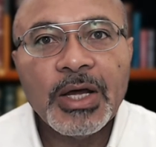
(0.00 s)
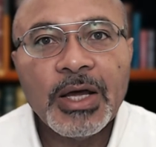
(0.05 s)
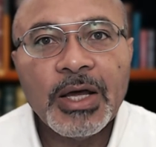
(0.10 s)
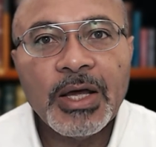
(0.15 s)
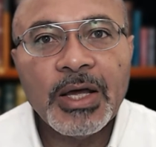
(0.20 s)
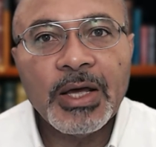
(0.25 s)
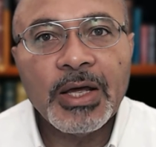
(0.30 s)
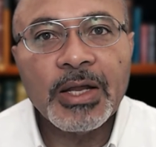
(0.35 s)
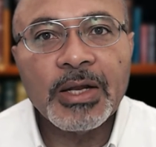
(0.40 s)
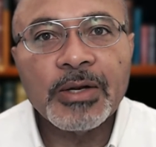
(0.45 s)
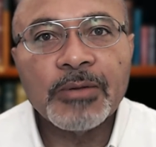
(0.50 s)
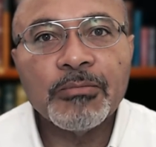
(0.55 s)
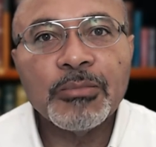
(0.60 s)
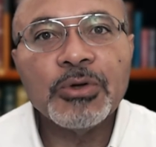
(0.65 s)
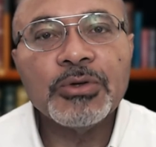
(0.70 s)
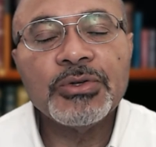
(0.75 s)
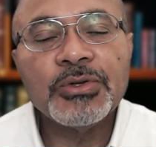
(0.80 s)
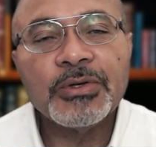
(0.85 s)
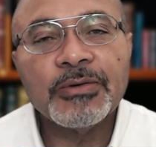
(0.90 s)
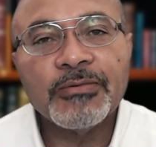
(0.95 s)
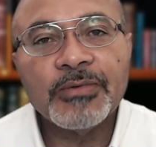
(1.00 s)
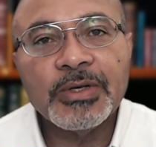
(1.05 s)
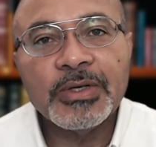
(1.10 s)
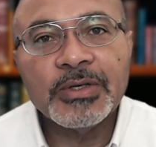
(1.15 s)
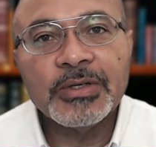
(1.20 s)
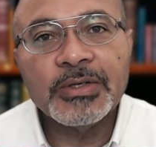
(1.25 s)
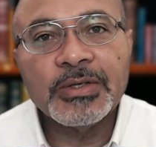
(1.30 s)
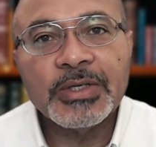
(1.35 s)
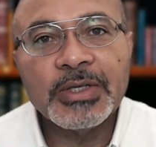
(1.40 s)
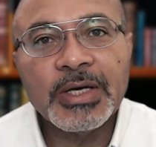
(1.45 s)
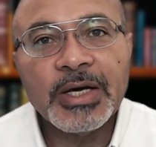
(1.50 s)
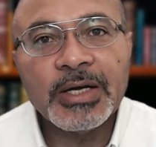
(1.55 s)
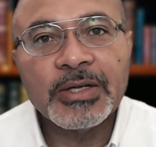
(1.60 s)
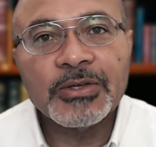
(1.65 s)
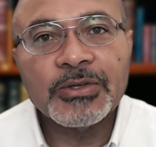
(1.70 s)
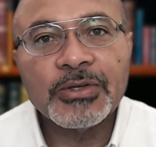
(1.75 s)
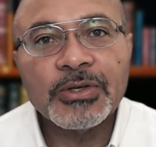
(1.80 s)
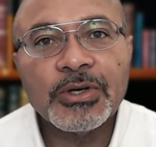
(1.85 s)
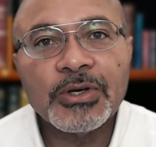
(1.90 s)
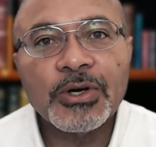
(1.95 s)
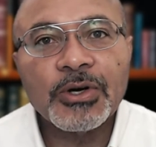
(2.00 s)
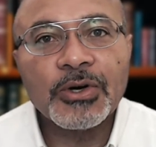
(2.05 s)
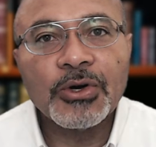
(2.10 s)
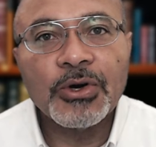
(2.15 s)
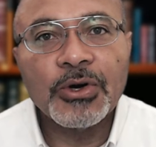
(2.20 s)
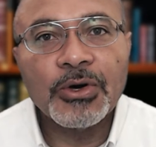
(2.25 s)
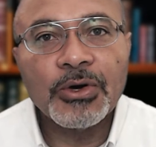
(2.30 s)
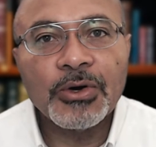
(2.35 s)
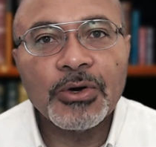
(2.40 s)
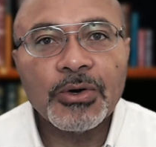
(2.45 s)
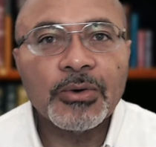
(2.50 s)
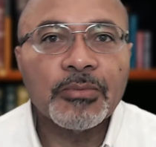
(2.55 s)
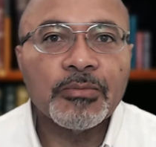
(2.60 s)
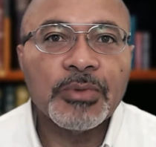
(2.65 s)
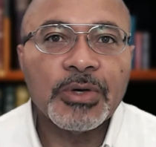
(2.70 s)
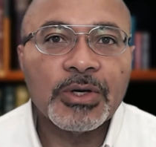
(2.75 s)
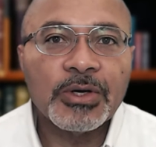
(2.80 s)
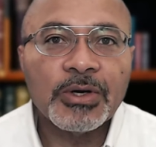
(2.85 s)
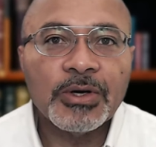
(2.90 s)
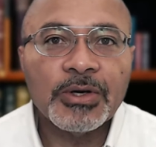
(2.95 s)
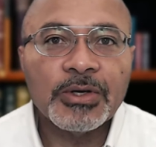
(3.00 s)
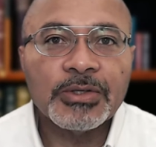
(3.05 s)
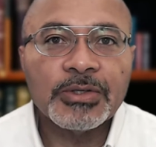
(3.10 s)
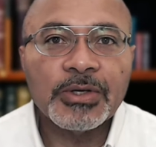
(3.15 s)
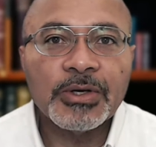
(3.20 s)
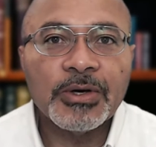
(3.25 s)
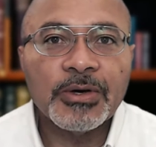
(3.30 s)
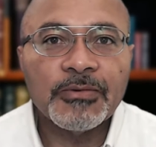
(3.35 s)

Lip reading: And most of these deaths occur because